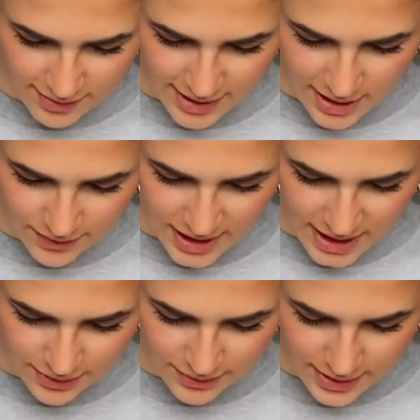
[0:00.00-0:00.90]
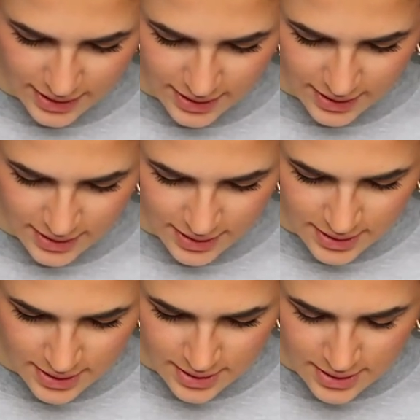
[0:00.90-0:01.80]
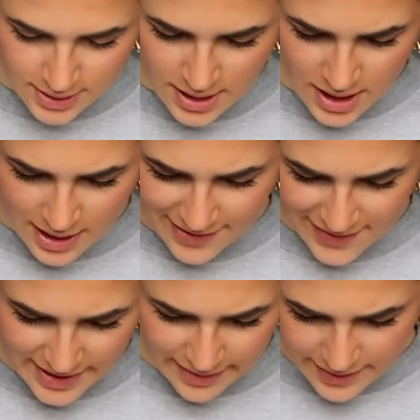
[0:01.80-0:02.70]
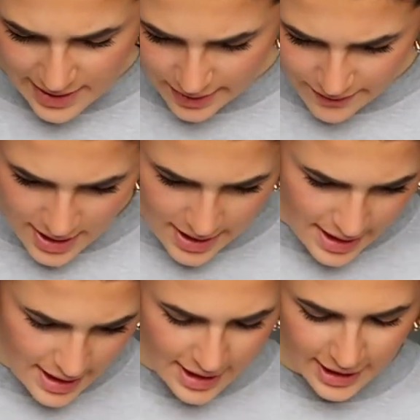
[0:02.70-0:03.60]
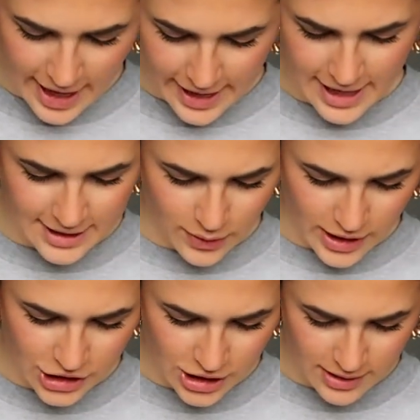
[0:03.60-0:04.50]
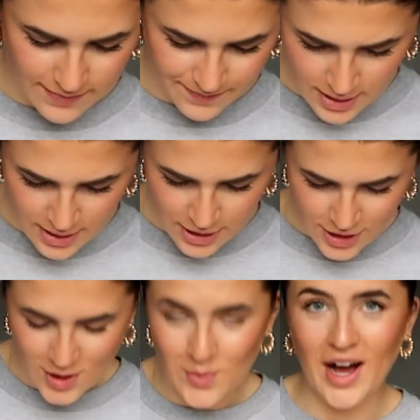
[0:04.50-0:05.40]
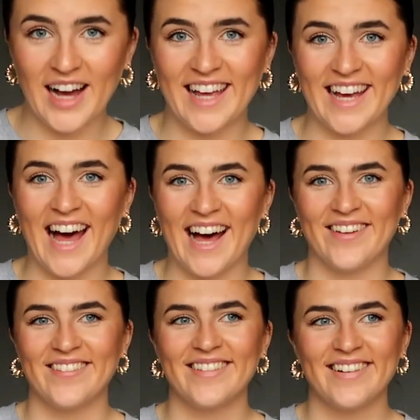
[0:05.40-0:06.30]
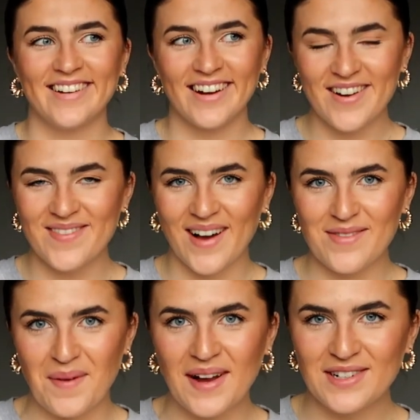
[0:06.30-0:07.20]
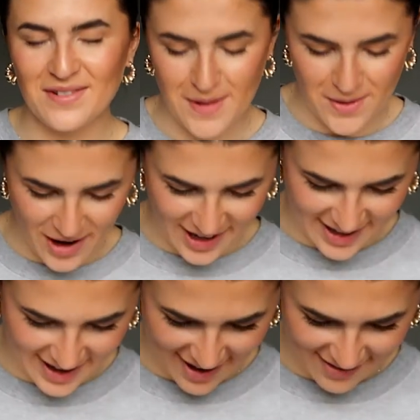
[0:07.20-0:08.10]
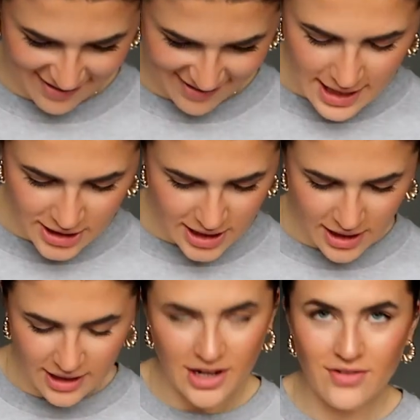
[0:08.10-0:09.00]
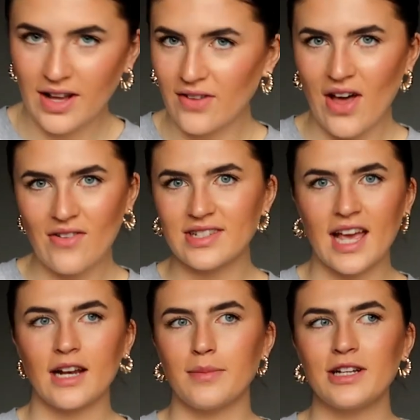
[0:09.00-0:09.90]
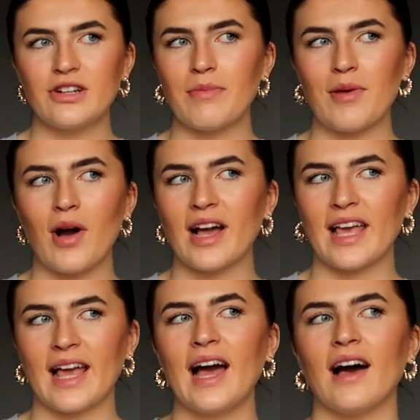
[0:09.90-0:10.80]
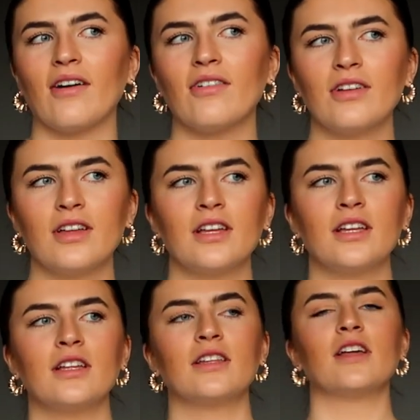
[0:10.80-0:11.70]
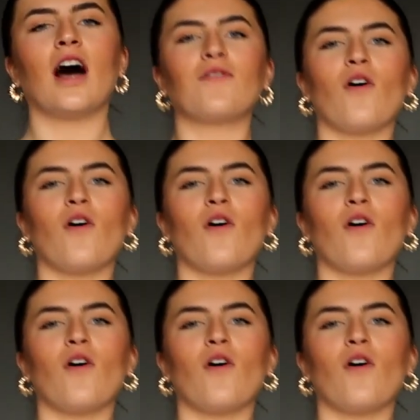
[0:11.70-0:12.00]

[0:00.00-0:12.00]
I really love that outfit. Love it, love it, love it. Okay, next question. You working out? I don't know if I have a picture of me working out. Actually, I don't think I've ever taken a picture of me working out. I've